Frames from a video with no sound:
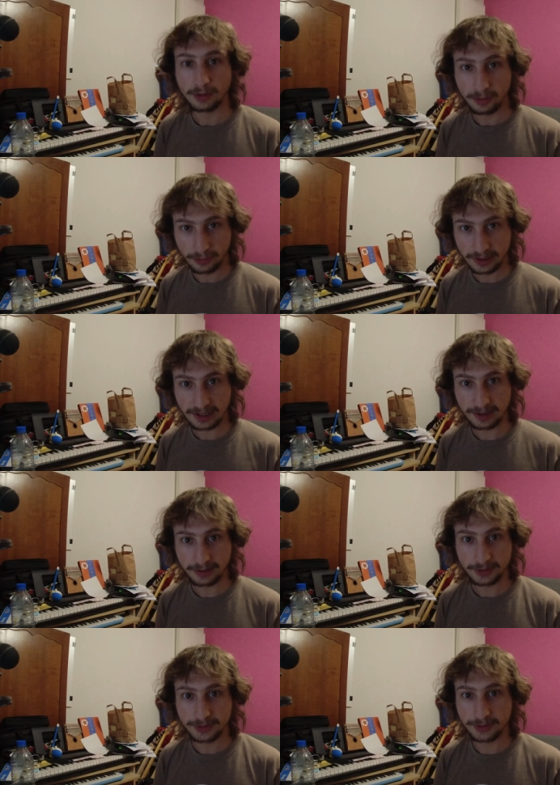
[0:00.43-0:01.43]
Okay,
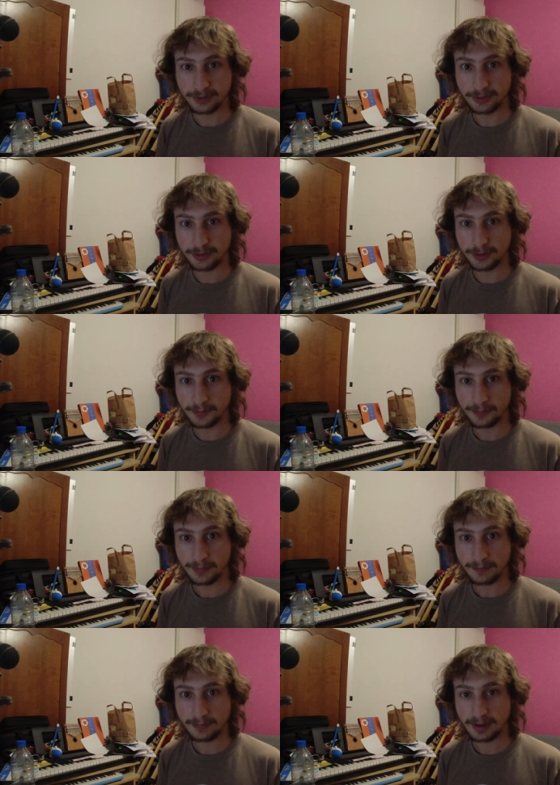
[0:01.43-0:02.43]
so
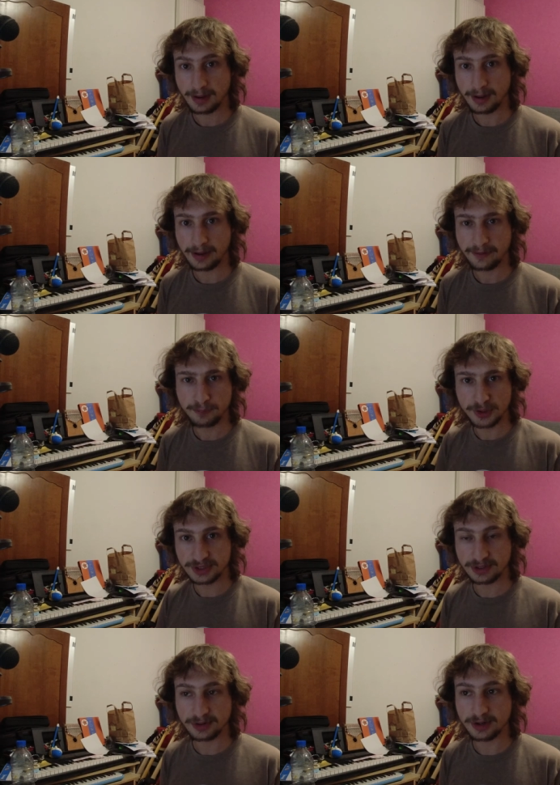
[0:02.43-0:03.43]
I've
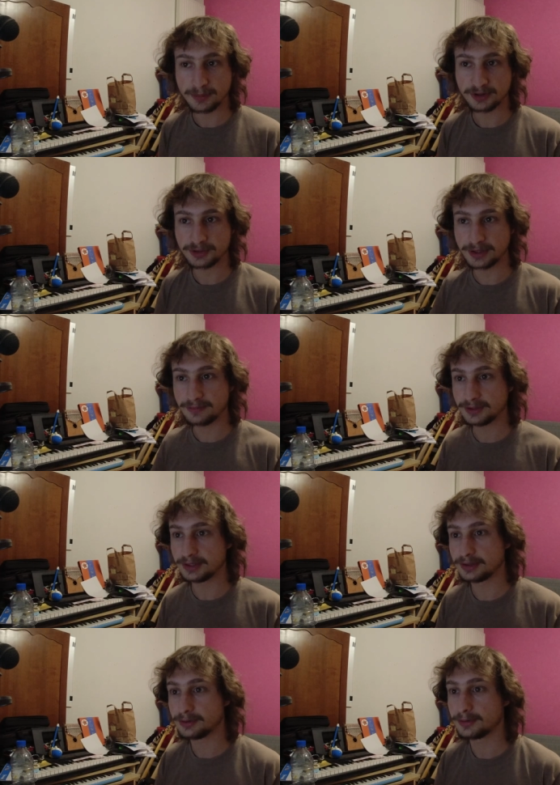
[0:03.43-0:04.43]
posted a comment on a
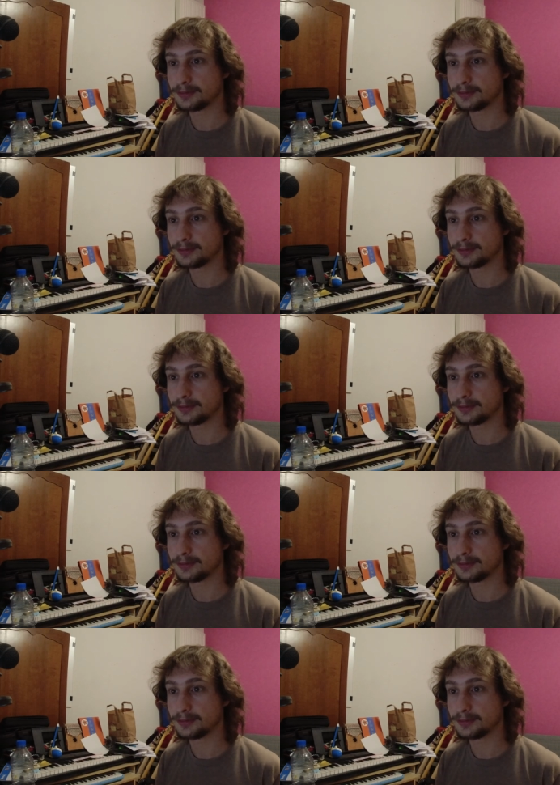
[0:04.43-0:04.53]
video